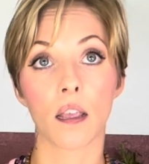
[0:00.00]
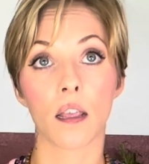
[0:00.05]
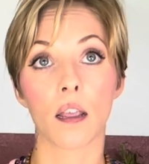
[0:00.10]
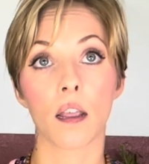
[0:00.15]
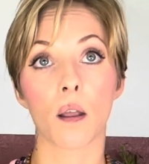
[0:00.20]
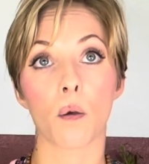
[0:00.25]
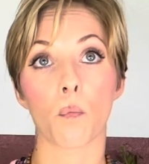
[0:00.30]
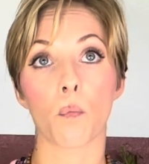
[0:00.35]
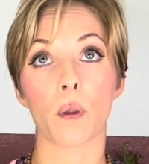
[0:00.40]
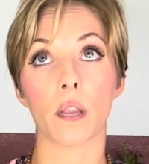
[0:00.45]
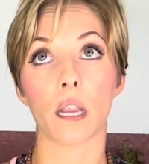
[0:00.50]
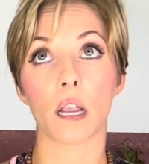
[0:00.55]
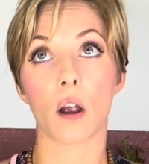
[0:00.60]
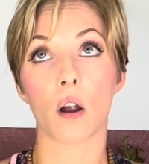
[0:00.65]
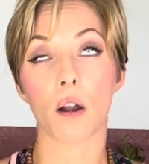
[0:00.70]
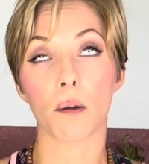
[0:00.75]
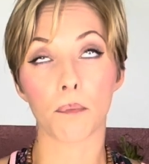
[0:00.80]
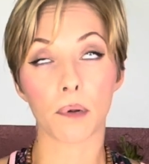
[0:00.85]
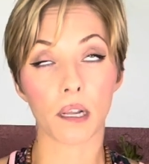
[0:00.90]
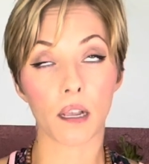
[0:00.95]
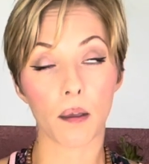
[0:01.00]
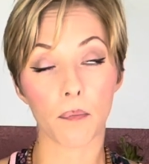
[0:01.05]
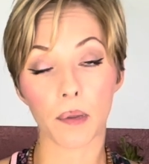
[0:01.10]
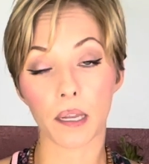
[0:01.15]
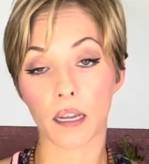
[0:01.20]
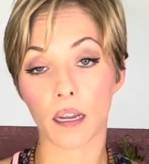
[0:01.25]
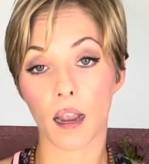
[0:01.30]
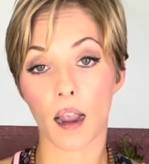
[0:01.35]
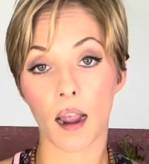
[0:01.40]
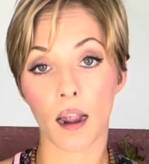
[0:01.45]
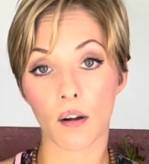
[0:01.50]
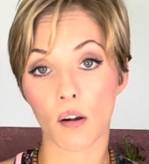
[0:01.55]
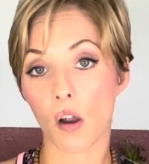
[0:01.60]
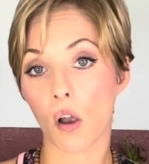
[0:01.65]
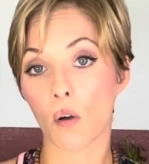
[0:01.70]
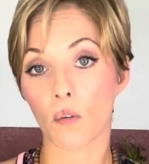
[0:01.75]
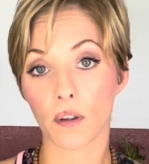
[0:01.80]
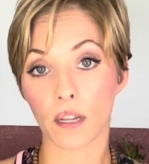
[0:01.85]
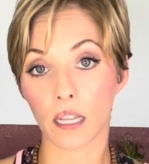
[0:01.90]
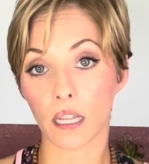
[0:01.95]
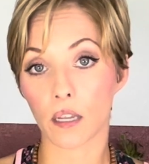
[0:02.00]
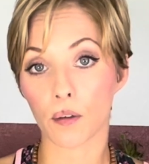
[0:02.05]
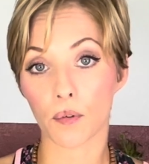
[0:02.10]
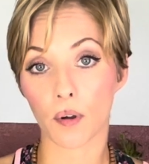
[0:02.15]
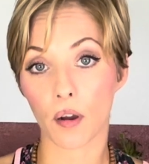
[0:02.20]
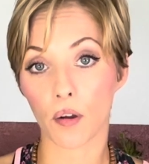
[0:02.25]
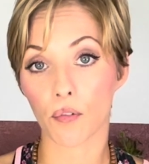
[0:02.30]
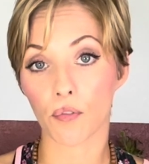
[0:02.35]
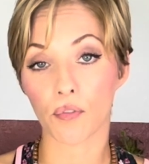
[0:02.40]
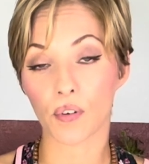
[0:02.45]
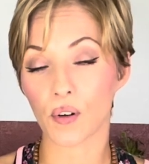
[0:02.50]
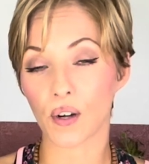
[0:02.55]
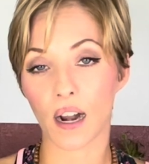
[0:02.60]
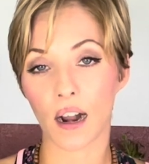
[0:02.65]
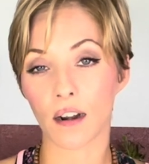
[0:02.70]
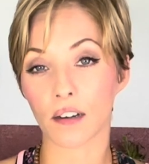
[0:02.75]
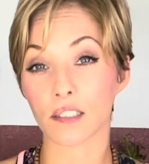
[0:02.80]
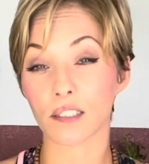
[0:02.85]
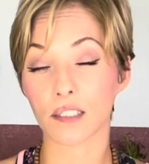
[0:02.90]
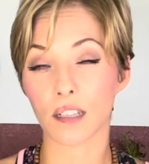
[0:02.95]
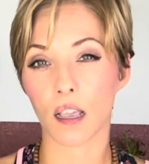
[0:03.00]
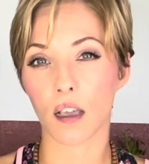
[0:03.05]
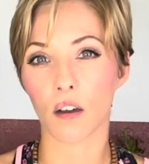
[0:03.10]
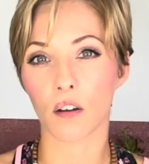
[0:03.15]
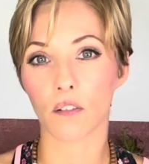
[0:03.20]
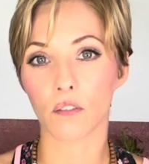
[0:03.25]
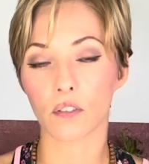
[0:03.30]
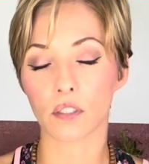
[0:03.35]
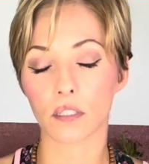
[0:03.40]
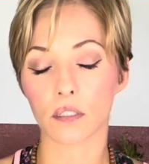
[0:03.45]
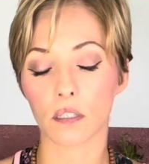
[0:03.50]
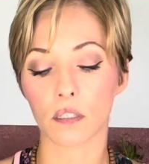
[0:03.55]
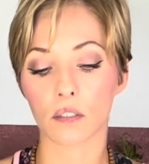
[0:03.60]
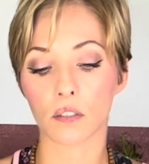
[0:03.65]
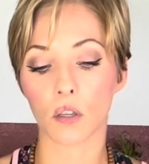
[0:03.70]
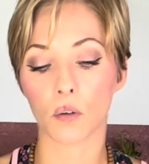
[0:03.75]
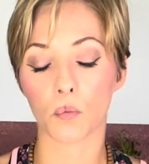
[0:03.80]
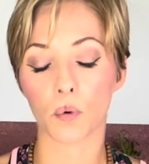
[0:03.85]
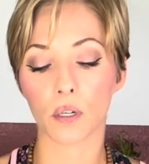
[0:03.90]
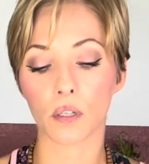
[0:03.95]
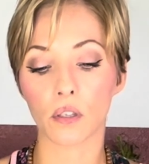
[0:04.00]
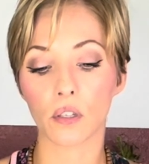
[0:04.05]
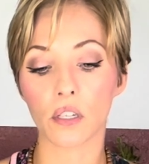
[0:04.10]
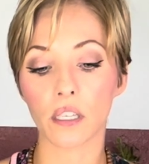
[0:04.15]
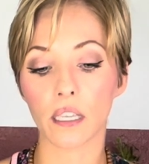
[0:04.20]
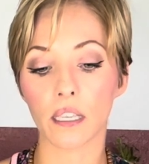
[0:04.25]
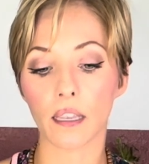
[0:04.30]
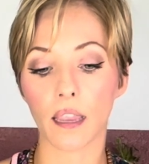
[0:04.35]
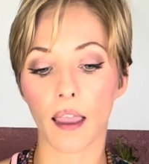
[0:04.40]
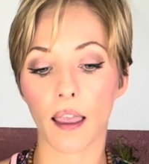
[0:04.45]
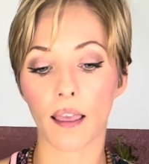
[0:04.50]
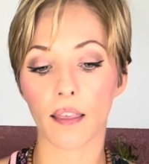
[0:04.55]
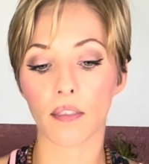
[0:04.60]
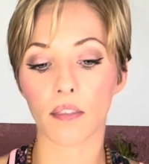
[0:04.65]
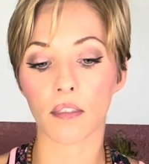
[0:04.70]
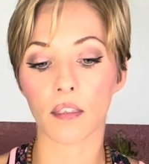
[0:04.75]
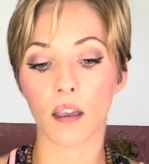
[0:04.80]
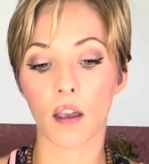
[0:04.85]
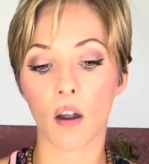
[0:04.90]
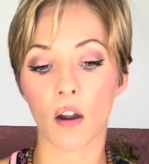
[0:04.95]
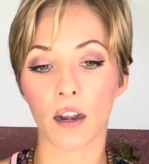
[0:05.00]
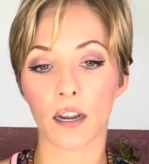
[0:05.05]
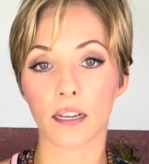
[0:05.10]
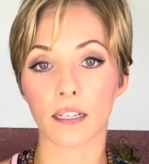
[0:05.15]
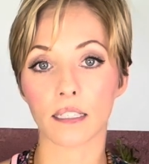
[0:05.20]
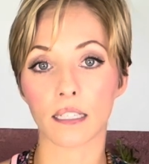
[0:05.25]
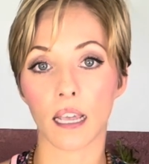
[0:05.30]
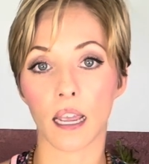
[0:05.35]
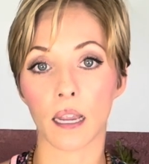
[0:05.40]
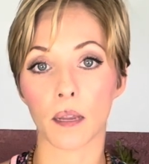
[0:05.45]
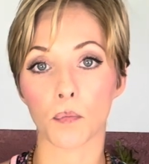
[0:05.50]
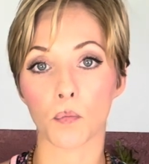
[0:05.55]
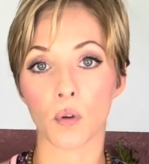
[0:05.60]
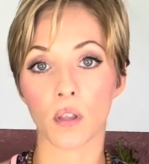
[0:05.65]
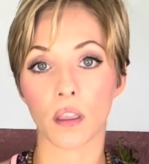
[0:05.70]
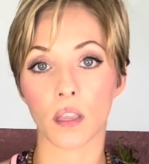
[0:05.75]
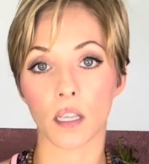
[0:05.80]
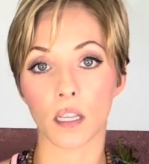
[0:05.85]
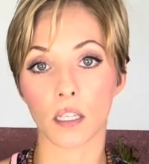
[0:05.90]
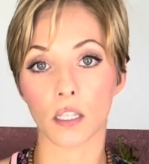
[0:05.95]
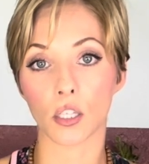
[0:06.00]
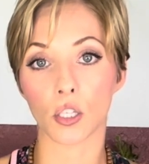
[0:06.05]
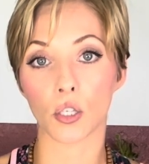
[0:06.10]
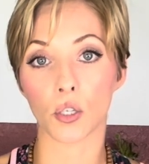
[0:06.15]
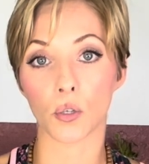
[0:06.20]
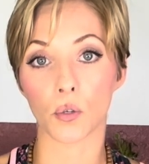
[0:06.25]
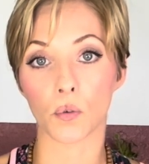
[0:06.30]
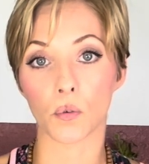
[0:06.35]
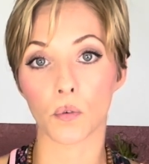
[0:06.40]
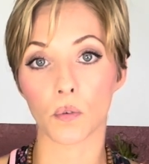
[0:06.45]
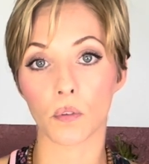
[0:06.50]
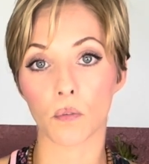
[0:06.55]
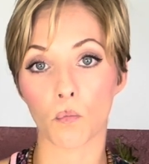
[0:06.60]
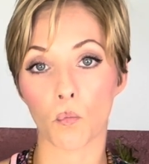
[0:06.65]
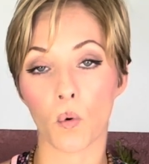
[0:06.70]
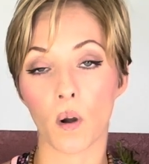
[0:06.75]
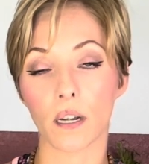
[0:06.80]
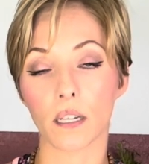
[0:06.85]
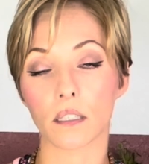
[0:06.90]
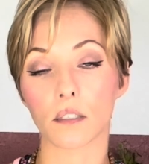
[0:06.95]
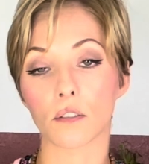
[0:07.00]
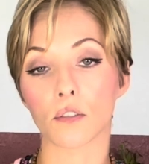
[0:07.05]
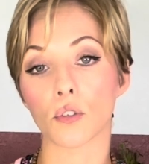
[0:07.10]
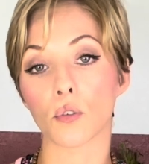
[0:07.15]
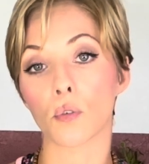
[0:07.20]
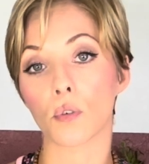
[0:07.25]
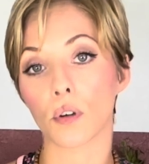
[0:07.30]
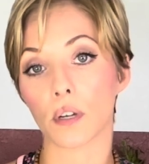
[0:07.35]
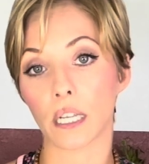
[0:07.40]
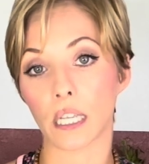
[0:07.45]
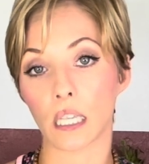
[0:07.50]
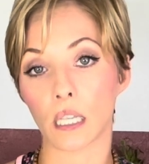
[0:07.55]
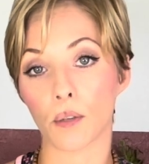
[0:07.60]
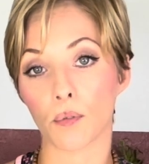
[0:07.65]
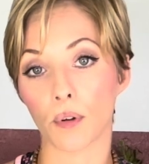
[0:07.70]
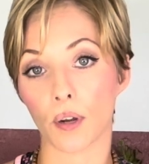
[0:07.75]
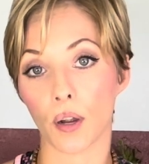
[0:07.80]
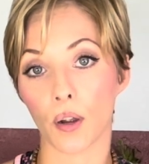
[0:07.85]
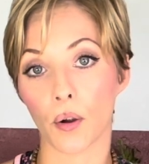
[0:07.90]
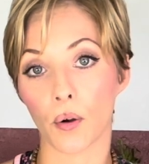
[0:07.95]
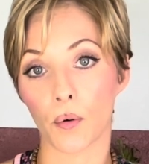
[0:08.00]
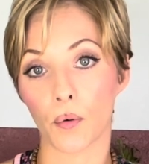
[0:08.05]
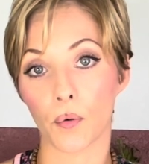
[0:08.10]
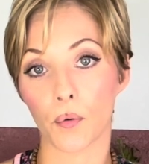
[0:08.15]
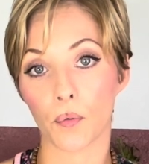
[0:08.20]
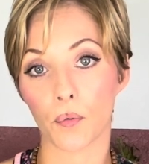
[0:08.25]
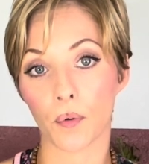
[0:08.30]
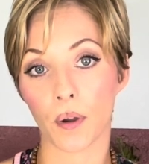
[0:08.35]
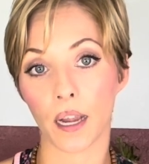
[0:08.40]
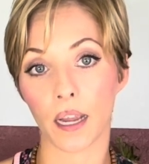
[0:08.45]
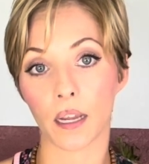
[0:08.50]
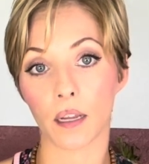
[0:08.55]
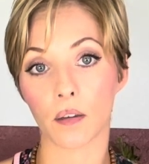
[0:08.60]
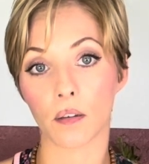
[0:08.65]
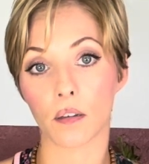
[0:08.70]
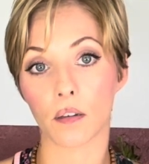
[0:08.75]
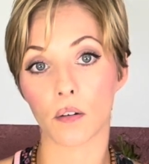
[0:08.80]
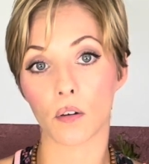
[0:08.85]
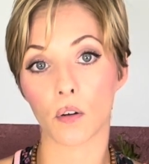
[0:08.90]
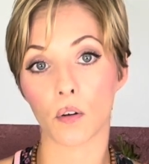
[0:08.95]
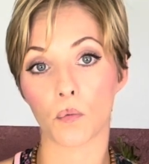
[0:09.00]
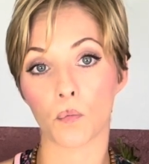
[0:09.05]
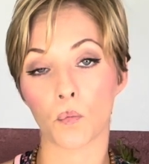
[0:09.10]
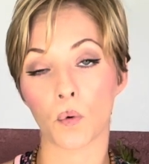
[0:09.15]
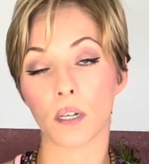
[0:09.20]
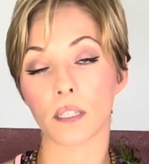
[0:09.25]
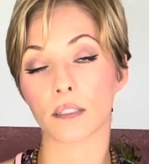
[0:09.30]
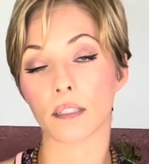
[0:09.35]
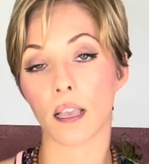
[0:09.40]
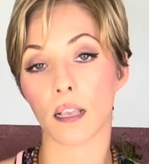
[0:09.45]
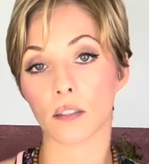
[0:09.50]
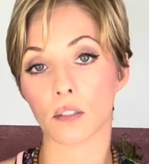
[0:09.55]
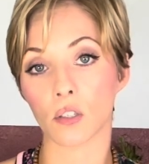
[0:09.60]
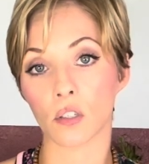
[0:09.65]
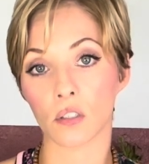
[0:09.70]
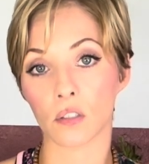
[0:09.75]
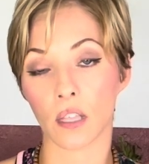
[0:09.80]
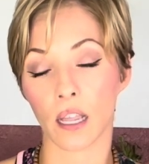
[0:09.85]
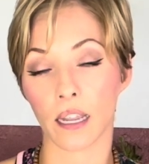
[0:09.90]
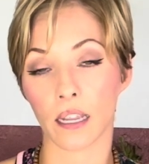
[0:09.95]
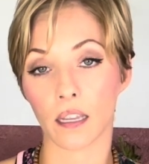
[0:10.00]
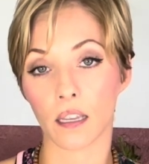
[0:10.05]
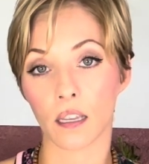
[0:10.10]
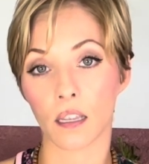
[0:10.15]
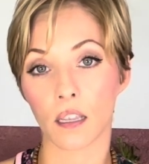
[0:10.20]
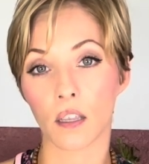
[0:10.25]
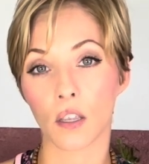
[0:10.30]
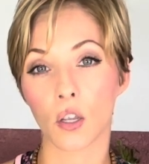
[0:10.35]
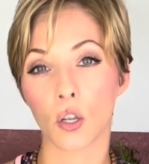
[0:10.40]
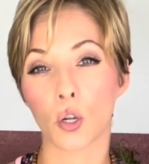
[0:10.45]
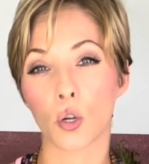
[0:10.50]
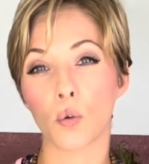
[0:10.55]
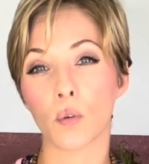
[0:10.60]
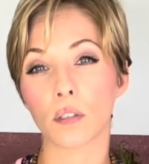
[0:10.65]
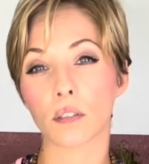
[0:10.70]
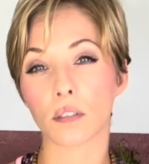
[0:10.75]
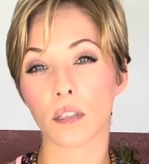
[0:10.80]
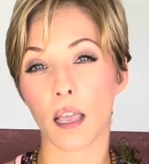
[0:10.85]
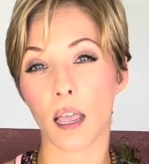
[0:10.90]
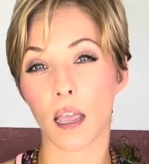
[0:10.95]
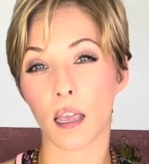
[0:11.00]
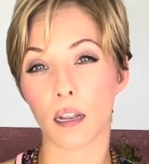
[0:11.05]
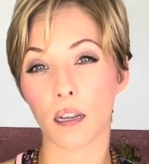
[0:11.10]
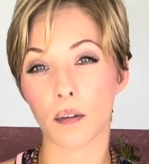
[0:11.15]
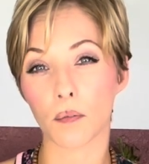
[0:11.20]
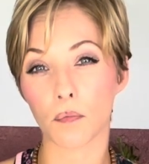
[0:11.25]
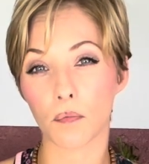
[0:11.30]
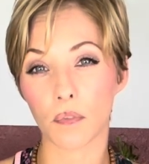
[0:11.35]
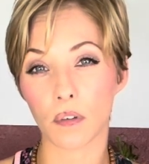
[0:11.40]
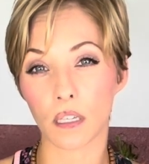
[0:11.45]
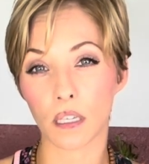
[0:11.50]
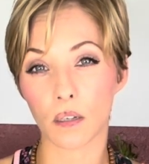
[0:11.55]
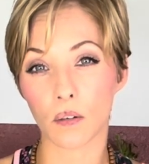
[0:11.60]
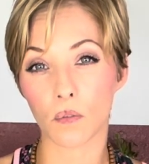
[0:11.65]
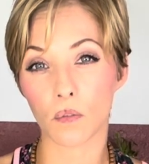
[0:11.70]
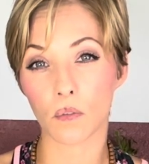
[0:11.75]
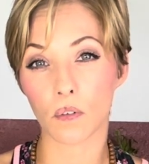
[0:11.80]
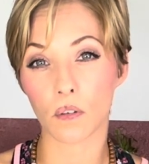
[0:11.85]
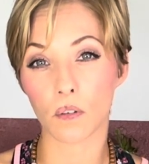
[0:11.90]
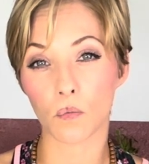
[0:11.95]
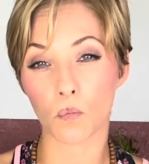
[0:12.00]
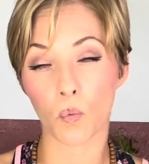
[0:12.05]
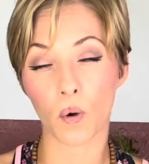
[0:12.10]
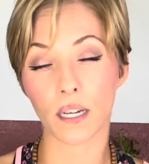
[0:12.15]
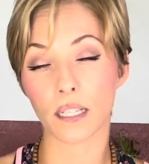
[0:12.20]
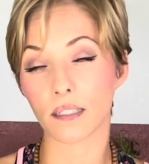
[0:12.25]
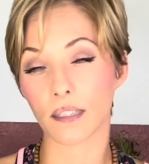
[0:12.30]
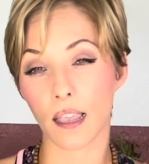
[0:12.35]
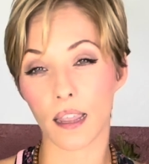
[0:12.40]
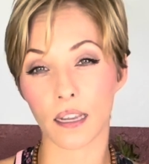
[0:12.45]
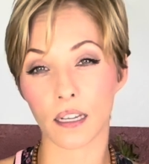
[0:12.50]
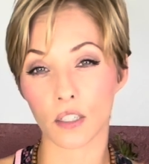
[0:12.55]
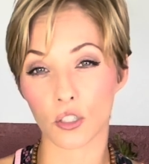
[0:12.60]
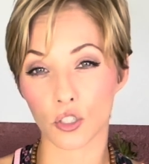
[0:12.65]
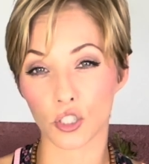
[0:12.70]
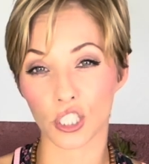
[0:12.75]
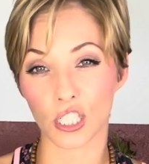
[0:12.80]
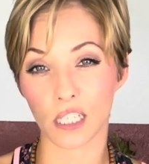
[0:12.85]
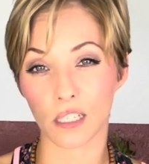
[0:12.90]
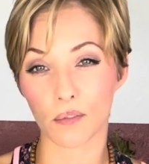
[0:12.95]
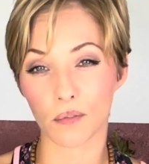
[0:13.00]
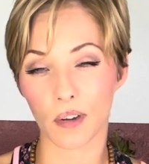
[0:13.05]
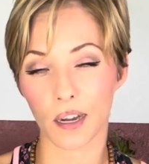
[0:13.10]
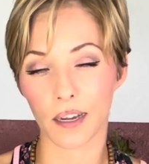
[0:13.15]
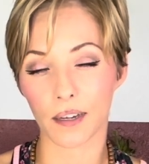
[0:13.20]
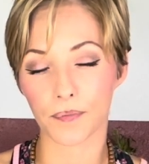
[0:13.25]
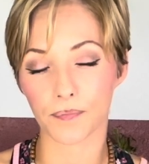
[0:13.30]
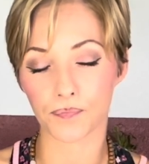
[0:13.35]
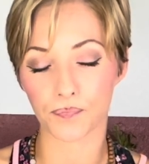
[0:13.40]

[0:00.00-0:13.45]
we are becoming our own hero for ourselves. So we're looking at the archetype within you. What is your hero, right? What does that look like? Who is that? What is that energy, right?